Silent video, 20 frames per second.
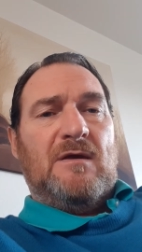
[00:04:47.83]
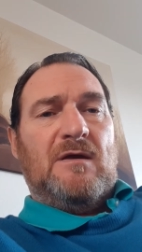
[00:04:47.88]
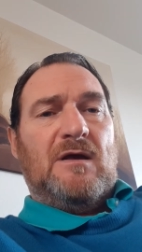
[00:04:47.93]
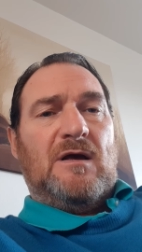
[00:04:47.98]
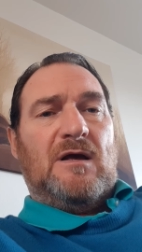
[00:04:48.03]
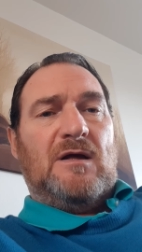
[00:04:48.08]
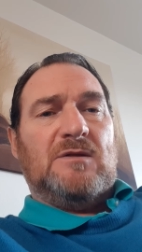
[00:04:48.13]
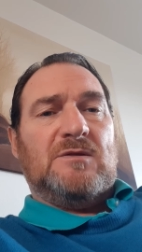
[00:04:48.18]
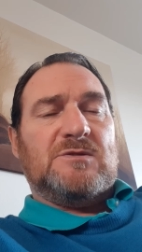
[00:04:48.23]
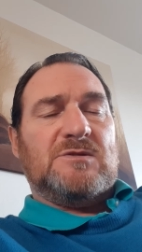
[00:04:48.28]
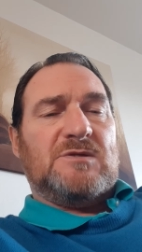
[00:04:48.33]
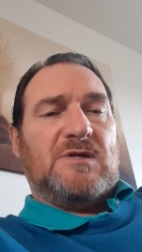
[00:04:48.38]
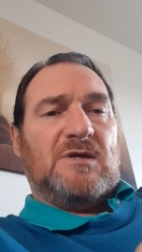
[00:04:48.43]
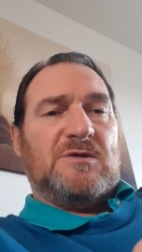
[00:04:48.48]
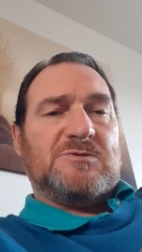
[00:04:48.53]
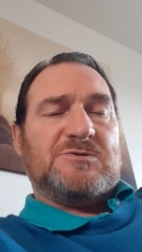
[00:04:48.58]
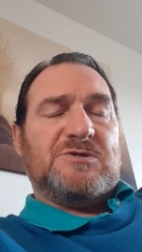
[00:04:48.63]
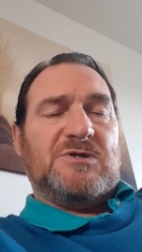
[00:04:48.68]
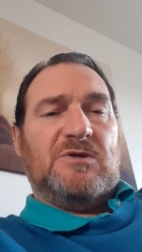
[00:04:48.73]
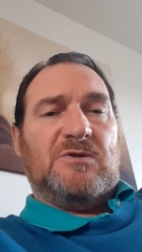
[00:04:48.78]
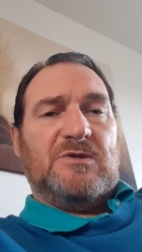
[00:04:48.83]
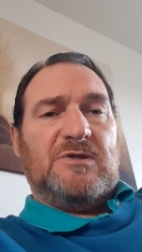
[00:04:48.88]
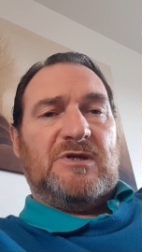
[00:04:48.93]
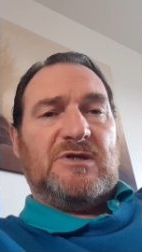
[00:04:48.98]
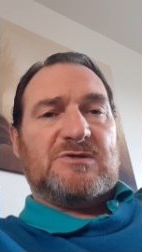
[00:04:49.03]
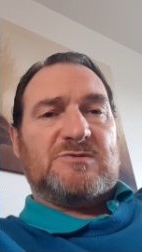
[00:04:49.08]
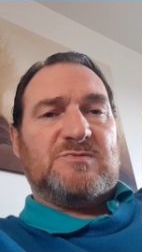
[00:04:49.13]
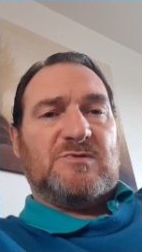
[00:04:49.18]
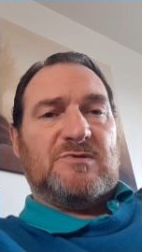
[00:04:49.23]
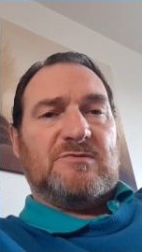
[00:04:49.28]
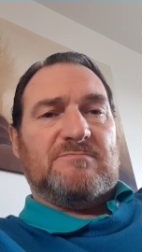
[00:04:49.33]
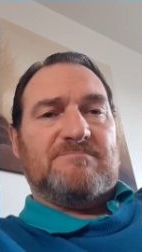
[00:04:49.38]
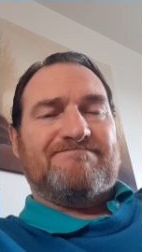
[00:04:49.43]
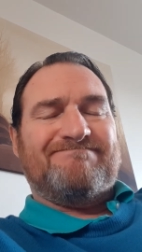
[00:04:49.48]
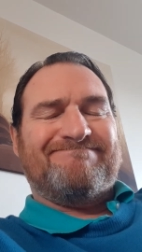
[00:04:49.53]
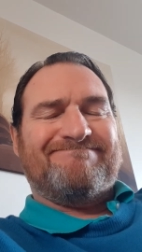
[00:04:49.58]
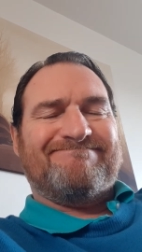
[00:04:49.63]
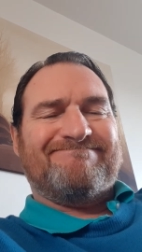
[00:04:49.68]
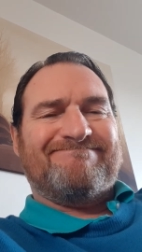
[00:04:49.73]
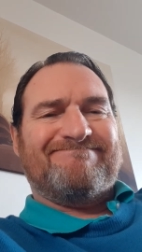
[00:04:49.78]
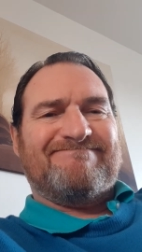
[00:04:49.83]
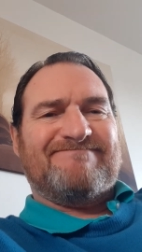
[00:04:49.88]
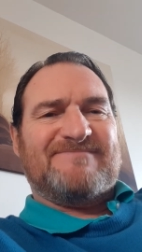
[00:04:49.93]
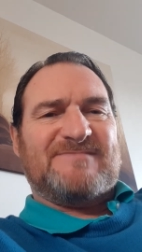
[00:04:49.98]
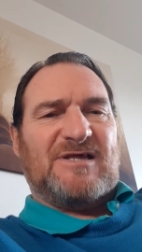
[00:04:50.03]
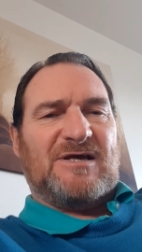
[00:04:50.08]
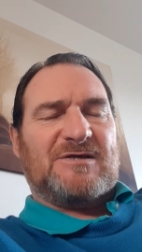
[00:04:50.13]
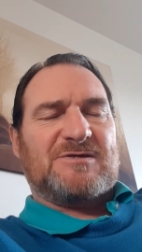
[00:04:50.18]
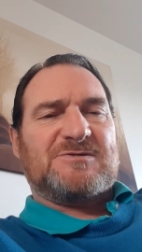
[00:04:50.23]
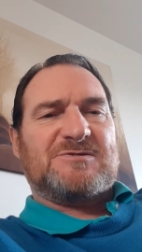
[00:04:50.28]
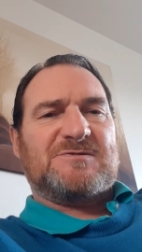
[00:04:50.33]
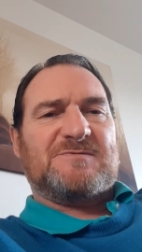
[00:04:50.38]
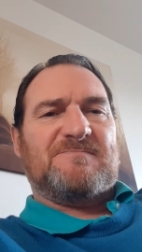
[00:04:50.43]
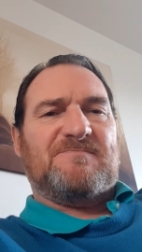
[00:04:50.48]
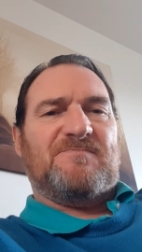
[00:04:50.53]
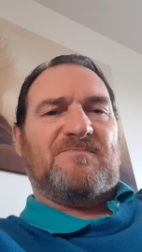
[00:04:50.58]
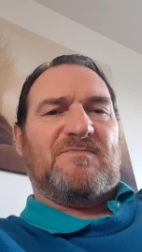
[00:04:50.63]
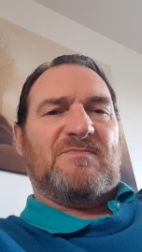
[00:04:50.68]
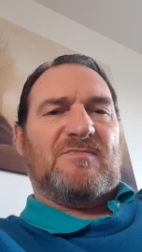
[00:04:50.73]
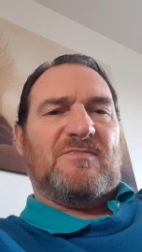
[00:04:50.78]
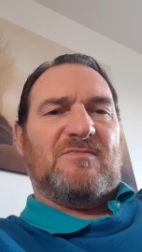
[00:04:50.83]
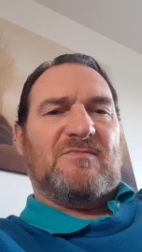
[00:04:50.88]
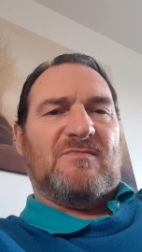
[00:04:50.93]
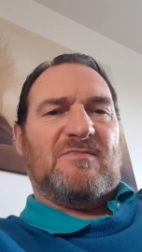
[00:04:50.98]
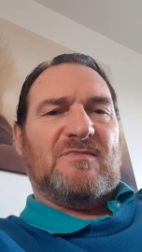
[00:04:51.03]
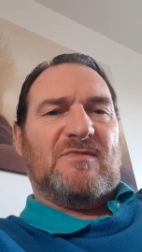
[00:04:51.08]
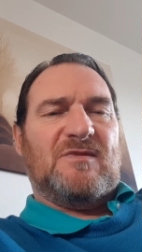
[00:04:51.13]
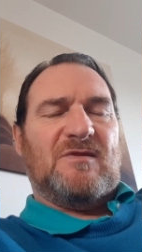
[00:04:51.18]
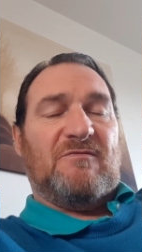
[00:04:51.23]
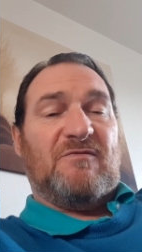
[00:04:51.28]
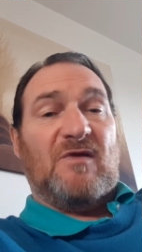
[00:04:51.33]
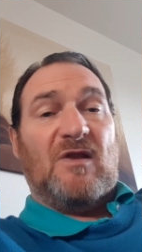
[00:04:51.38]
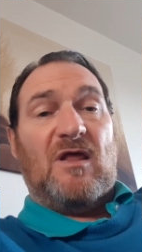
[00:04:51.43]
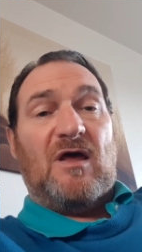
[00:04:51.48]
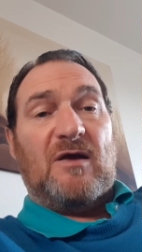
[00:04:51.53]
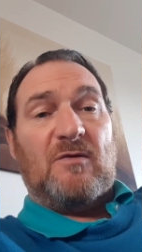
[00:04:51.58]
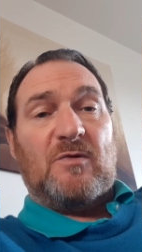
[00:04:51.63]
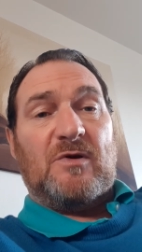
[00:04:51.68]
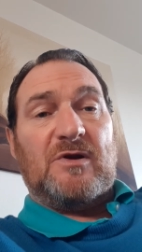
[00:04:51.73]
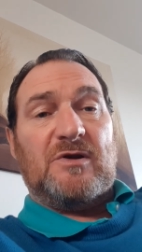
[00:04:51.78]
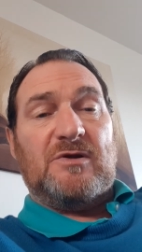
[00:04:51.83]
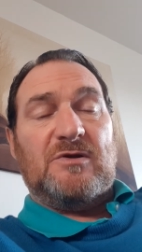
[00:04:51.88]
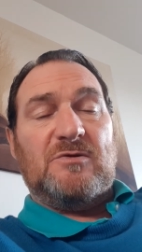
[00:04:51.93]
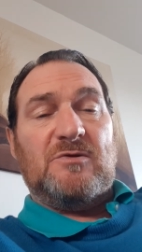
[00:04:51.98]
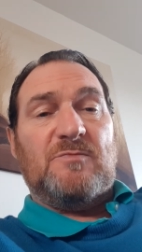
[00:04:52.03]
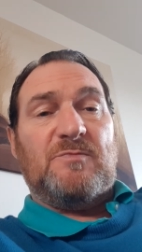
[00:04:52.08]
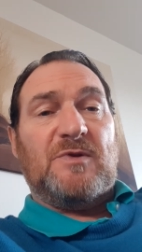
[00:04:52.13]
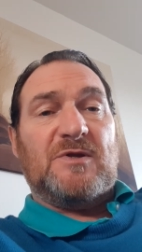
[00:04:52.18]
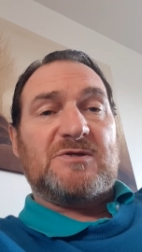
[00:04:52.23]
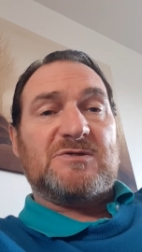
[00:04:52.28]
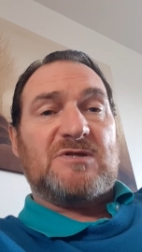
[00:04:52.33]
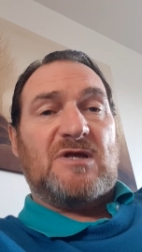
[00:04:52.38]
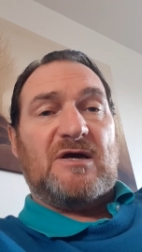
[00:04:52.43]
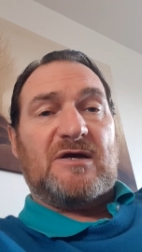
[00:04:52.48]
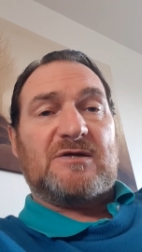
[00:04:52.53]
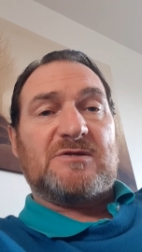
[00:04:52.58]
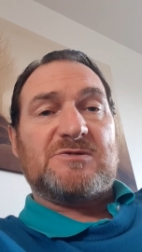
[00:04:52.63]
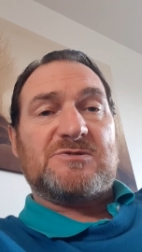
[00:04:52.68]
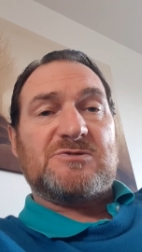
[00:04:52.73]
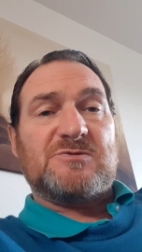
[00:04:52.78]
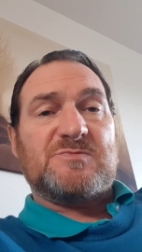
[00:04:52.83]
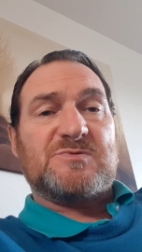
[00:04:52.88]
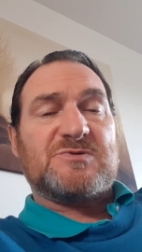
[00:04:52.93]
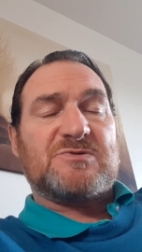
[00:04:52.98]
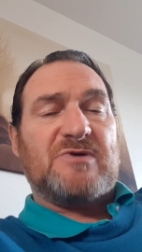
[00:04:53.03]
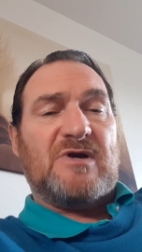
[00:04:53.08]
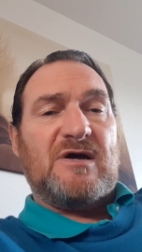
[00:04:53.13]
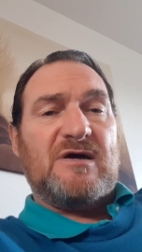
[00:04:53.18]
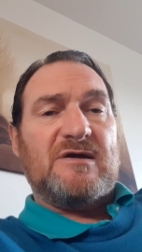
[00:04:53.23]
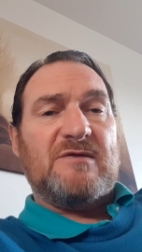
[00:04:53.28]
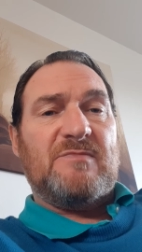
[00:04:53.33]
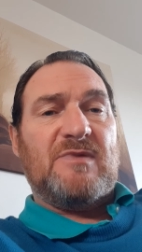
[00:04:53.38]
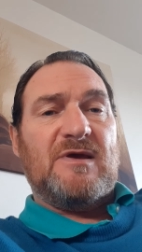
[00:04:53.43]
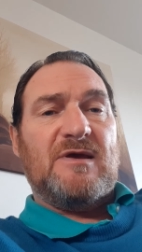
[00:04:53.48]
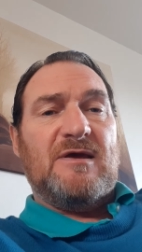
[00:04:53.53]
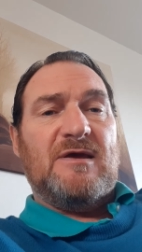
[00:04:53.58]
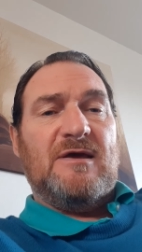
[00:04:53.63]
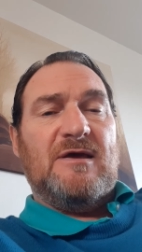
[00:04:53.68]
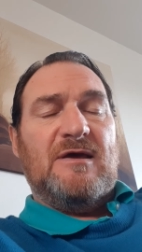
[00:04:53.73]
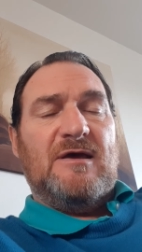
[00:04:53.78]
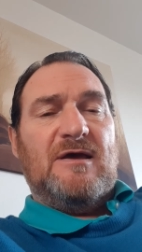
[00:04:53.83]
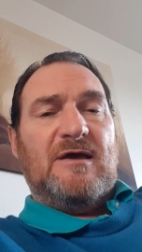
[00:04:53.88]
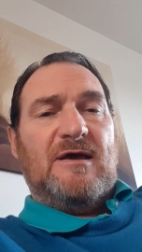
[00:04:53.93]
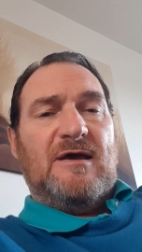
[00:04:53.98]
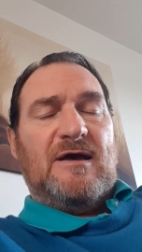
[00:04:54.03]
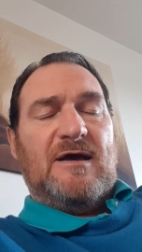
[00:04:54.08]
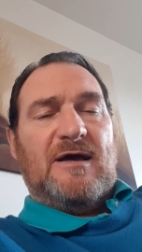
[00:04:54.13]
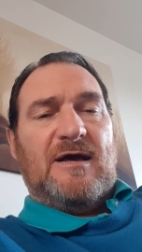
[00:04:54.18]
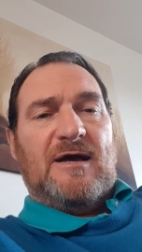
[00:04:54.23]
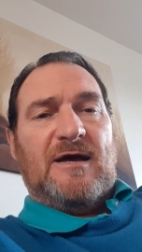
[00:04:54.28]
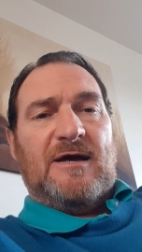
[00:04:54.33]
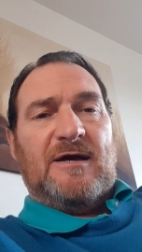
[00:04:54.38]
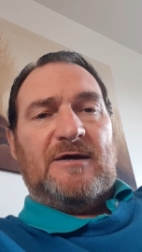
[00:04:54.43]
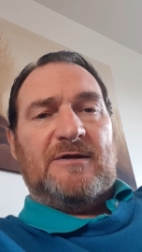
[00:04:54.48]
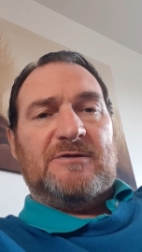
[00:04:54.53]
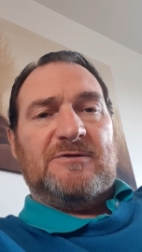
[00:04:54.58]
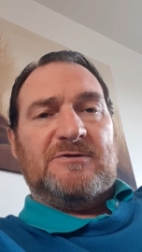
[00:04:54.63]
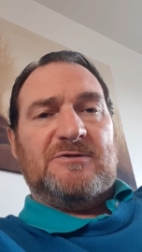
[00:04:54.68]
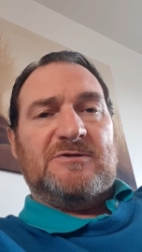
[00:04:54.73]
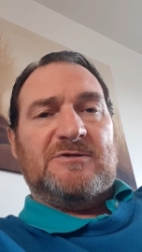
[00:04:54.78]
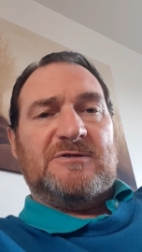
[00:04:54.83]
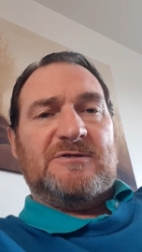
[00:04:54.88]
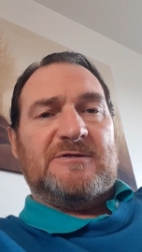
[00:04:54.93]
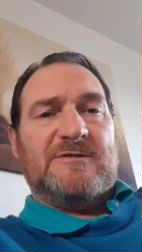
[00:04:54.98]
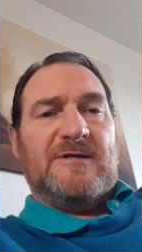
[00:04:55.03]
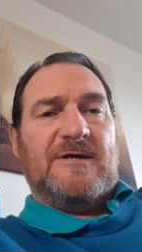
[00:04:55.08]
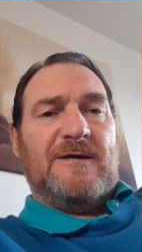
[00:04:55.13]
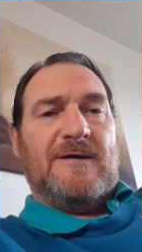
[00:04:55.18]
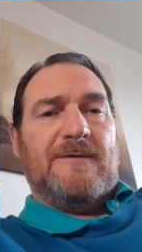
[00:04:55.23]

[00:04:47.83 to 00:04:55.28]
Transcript: I'll see you on the next one. Thanks. If you like what I do, please like and subscribe. And